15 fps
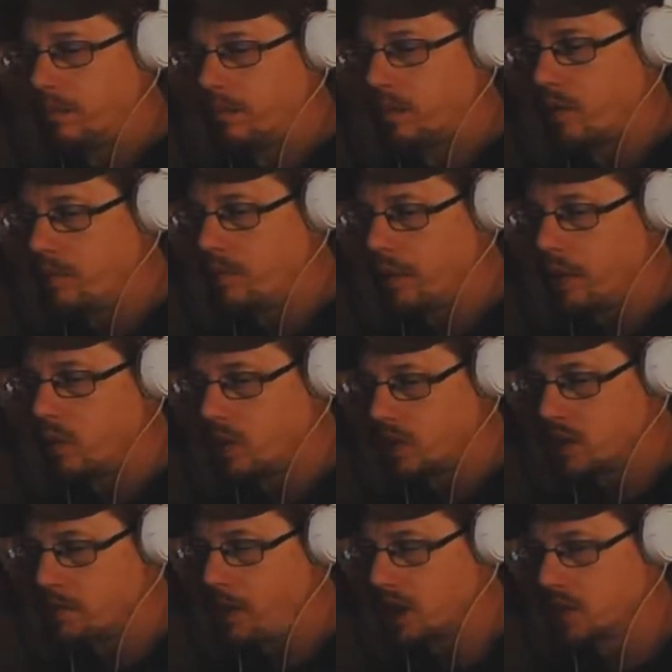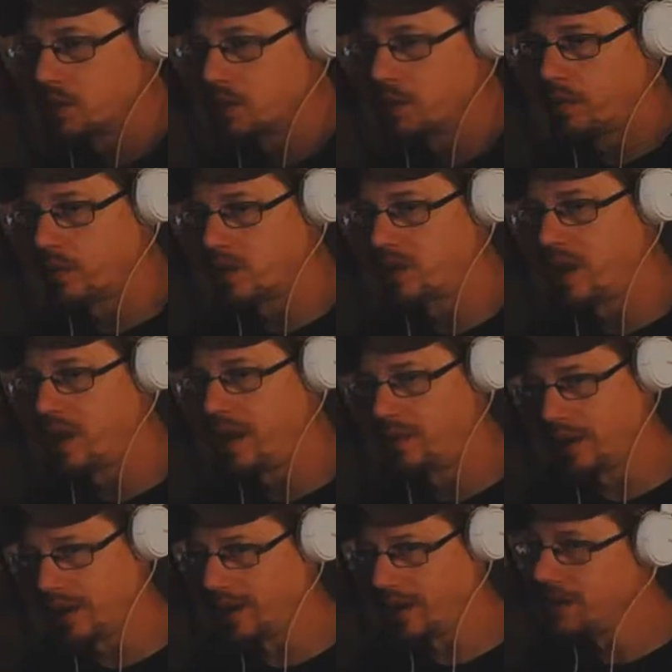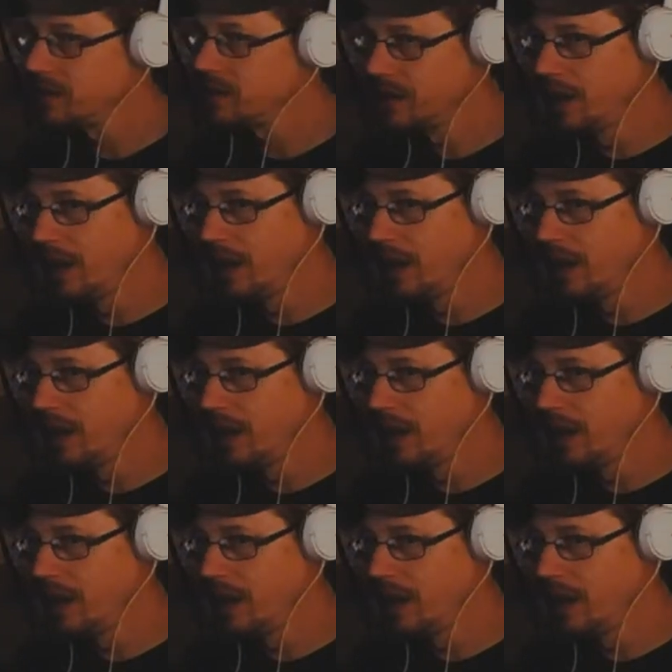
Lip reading: for being responsible for saving us.